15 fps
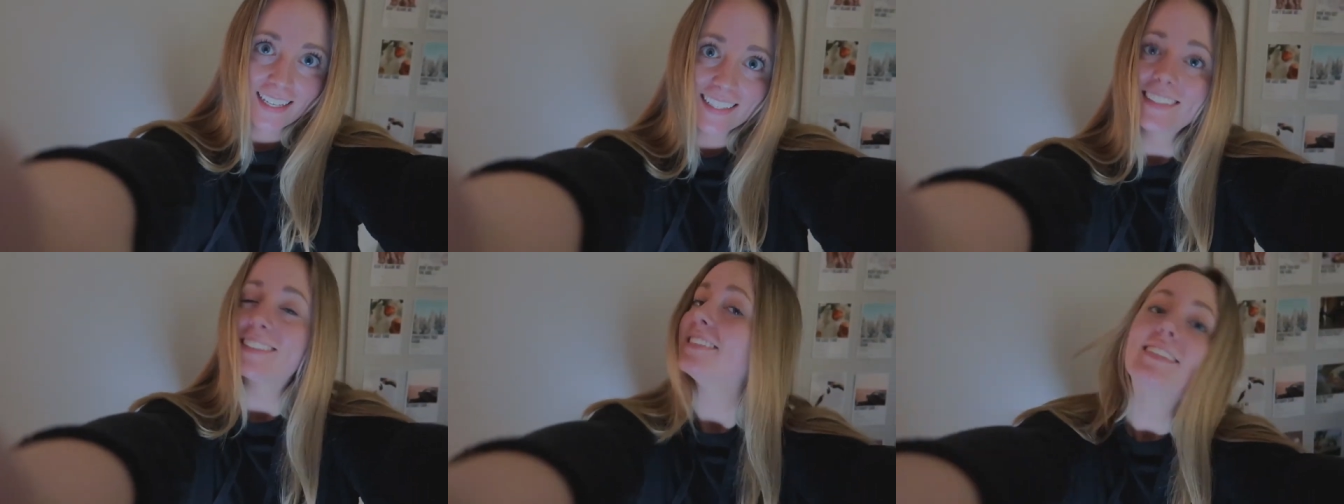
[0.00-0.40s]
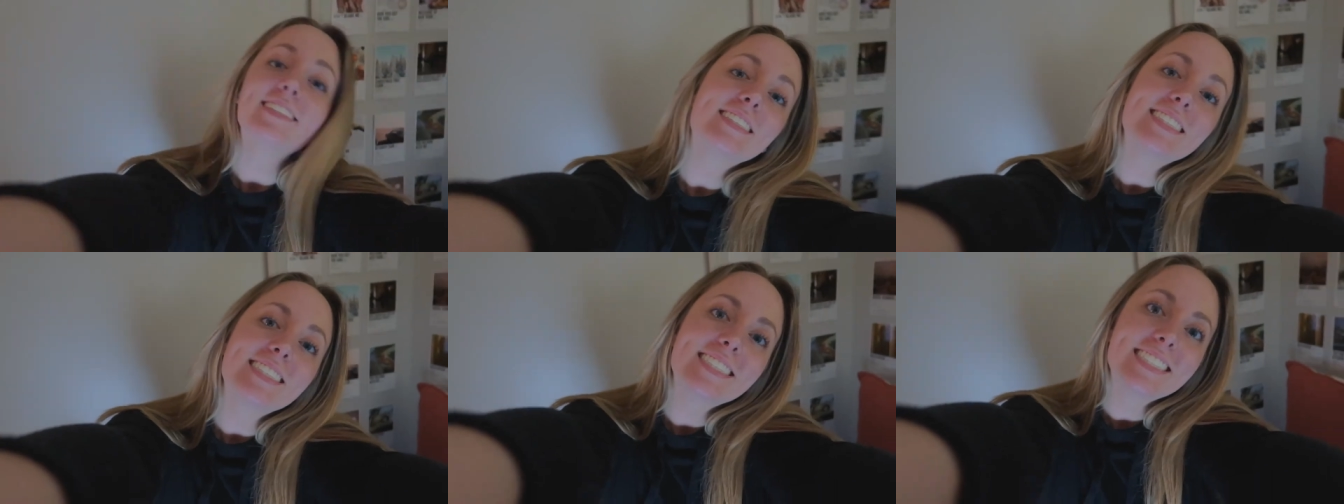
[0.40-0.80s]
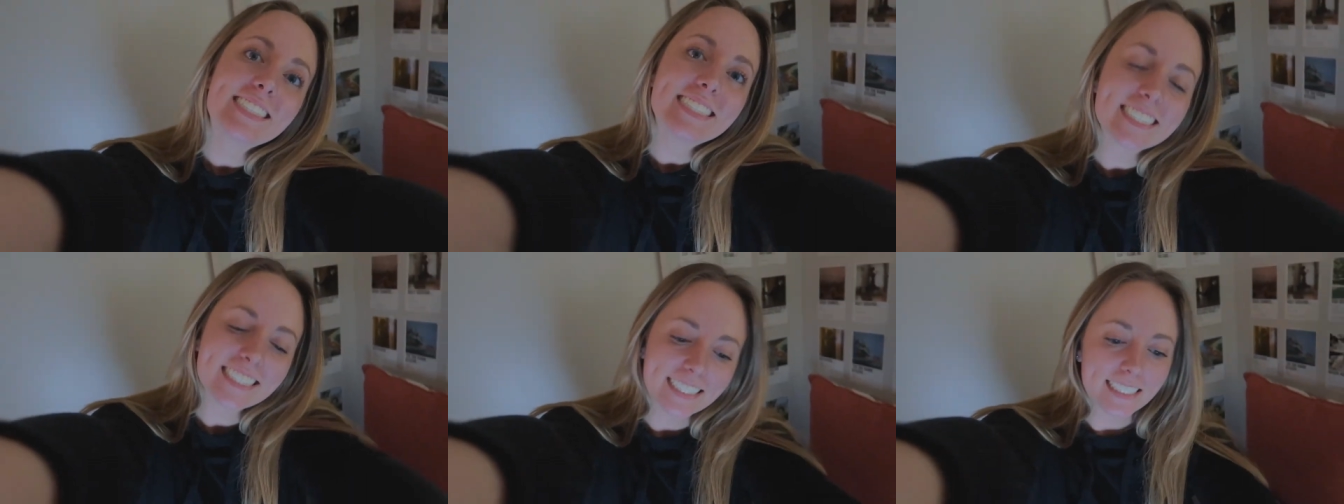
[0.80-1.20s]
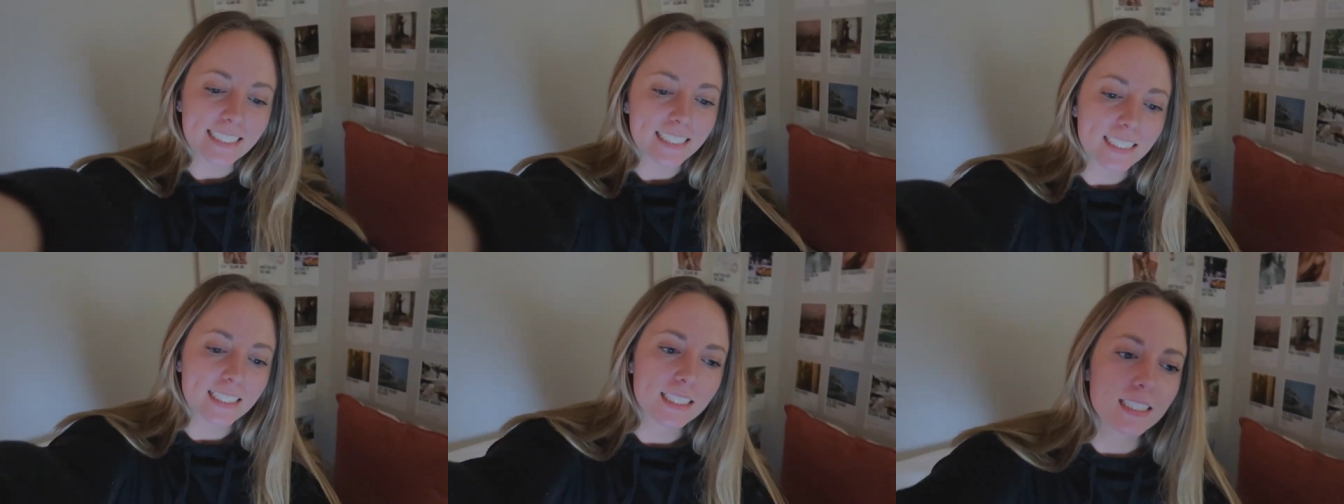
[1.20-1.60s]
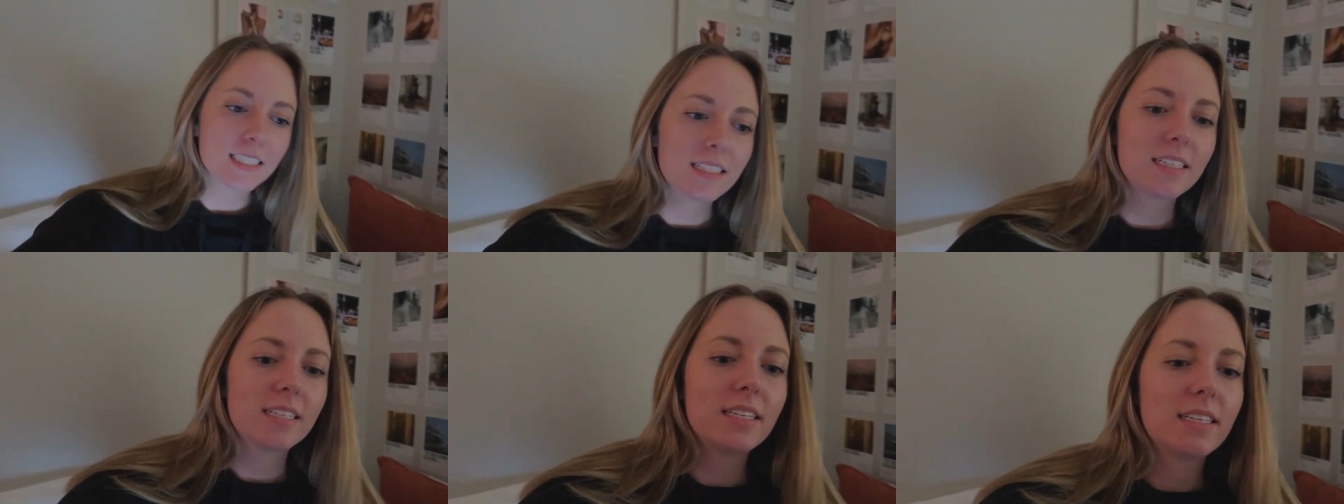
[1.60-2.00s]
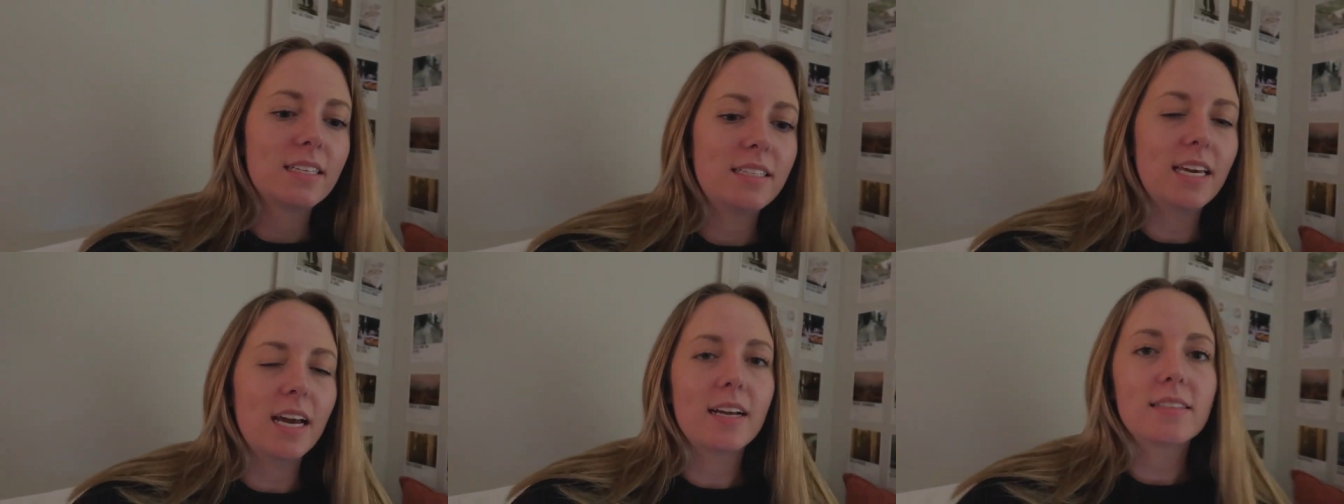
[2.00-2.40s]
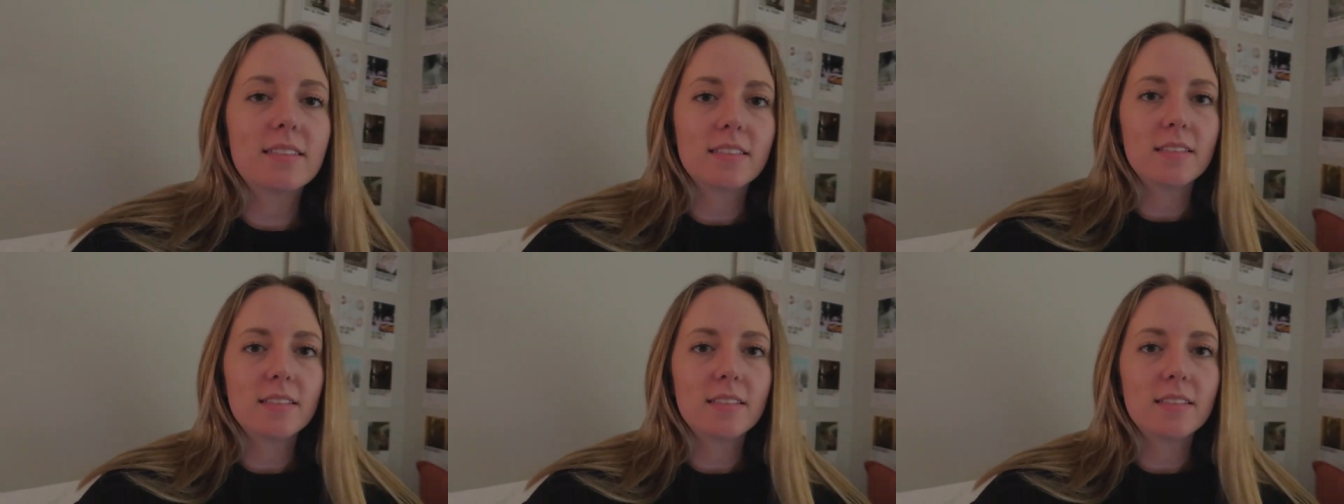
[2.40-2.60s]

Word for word: Wait, do you have a trash can in here? Yeah, it's